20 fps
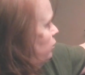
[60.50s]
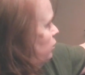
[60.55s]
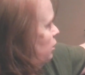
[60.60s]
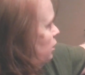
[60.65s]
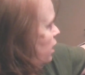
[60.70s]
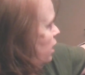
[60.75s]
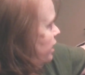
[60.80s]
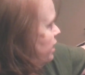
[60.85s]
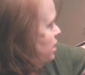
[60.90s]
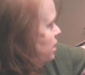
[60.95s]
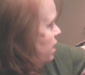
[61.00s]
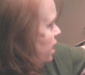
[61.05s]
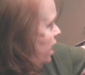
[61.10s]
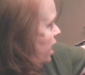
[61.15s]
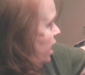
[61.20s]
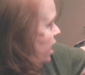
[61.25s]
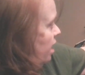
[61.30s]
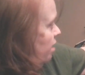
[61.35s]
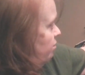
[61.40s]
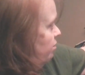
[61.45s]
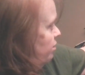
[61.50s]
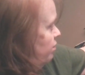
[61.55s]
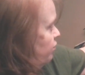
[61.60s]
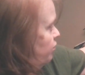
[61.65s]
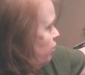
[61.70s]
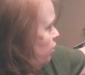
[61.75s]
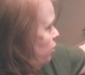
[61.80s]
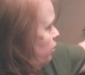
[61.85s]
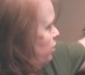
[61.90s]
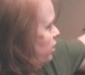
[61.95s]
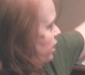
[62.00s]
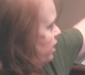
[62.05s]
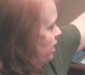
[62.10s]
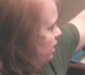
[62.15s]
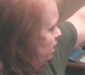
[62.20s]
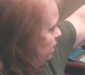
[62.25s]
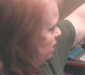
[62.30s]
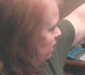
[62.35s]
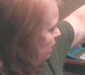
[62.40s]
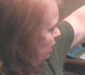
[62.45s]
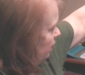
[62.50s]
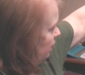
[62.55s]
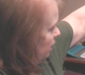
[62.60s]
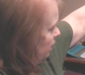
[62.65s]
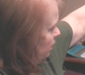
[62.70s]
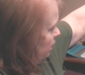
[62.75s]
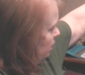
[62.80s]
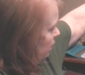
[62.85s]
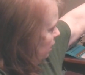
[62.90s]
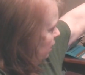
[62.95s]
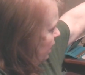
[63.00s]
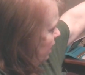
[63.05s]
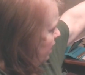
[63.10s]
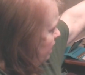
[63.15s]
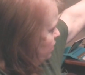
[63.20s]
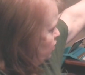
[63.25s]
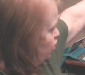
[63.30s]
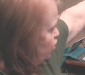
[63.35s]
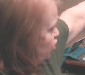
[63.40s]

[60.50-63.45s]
likes to have it so that it lays